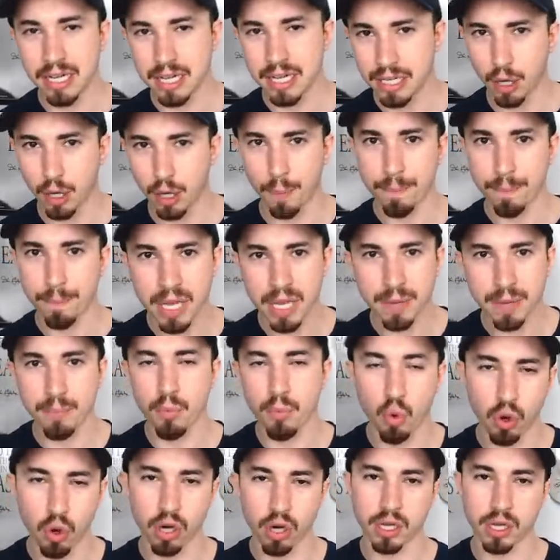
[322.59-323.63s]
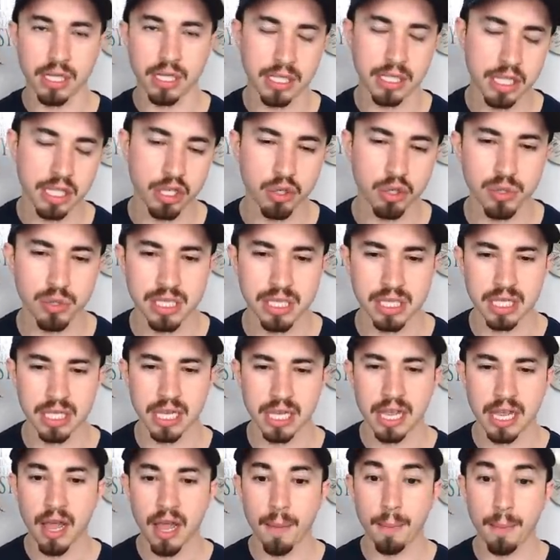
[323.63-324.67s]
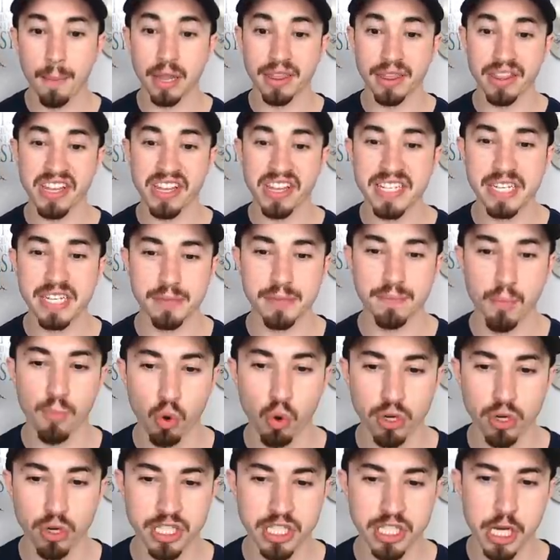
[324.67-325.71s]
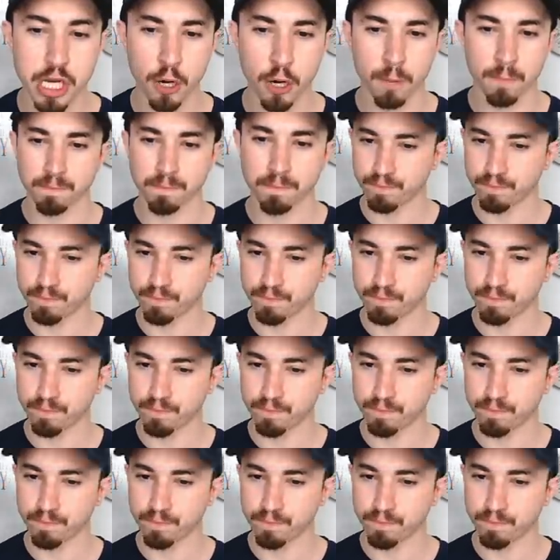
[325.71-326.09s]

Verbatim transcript: you know beat Moore continuously. But this is Moore's year.